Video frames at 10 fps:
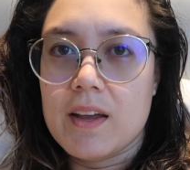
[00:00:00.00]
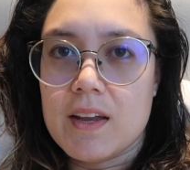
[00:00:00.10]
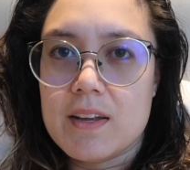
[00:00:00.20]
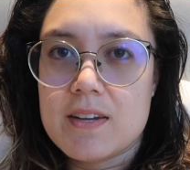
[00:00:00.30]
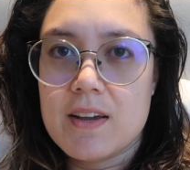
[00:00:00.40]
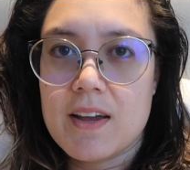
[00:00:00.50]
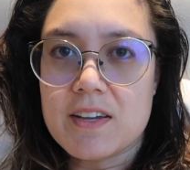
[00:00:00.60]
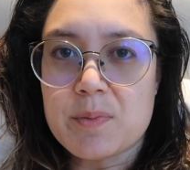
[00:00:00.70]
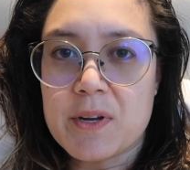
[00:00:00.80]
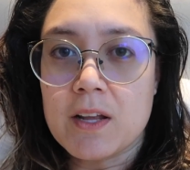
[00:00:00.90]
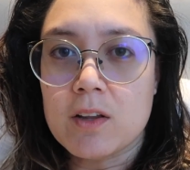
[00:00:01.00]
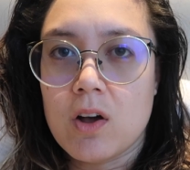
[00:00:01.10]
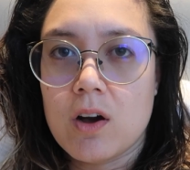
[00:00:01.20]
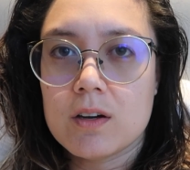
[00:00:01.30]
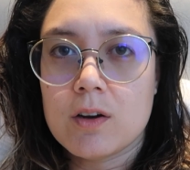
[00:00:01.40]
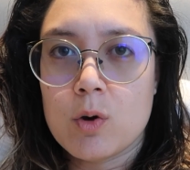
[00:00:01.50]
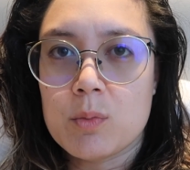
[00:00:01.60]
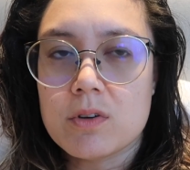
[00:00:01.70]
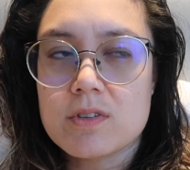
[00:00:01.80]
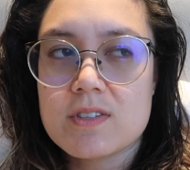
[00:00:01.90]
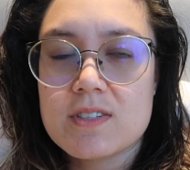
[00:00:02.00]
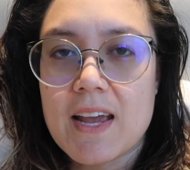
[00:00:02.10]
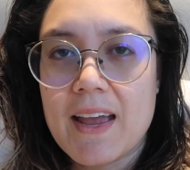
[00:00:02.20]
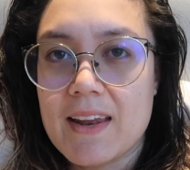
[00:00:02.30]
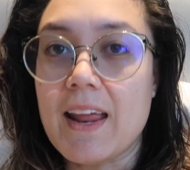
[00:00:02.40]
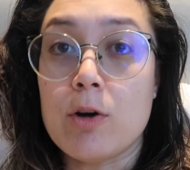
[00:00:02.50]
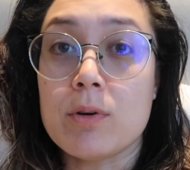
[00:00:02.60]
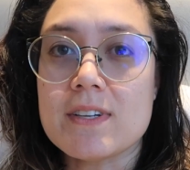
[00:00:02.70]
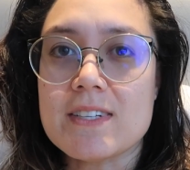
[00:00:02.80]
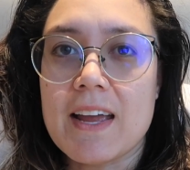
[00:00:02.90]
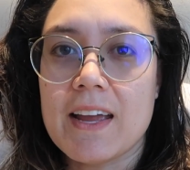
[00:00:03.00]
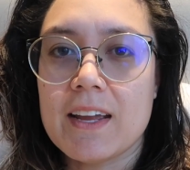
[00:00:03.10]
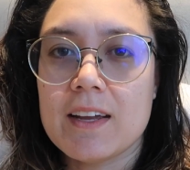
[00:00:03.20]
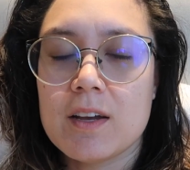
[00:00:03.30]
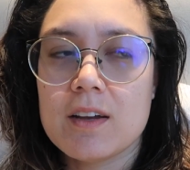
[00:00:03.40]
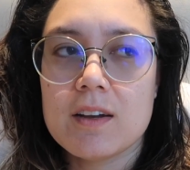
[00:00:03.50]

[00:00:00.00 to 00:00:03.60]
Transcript: It has been a long, almost 10-hour day.